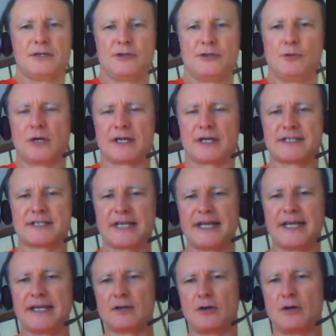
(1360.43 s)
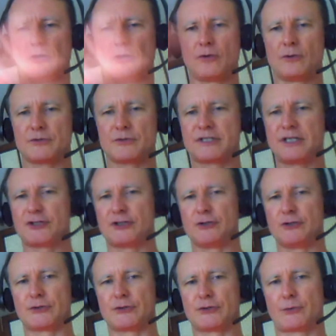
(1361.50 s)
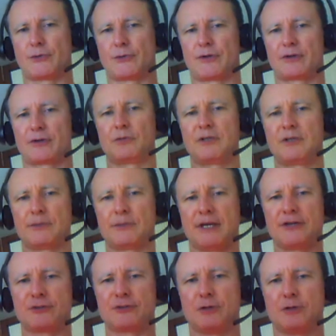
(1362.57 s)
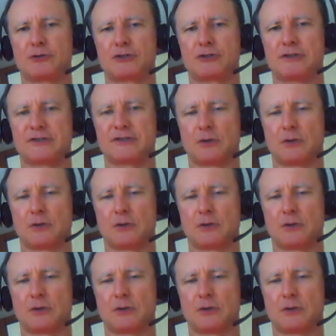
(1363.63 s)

you want to take all those tissues through their complete range of motion.